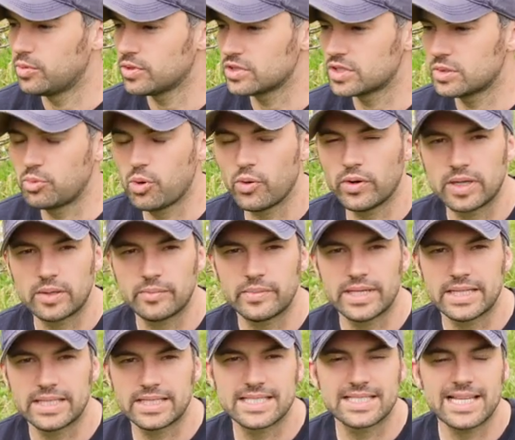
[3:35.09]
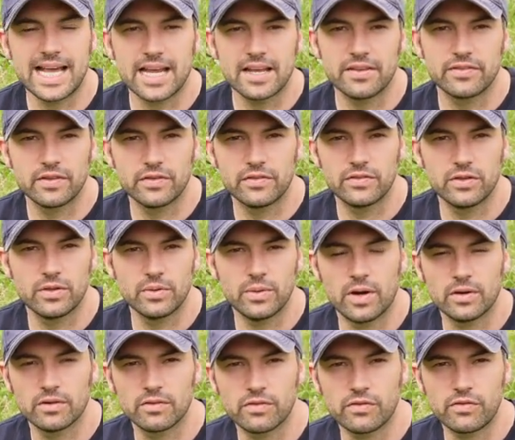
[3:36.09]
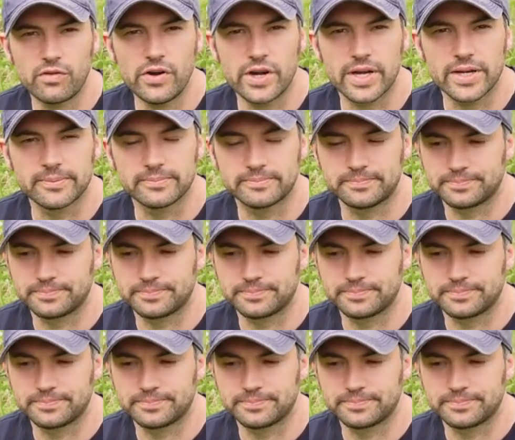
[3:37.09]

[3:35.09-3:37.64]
What's the point in being safe if you aren't free?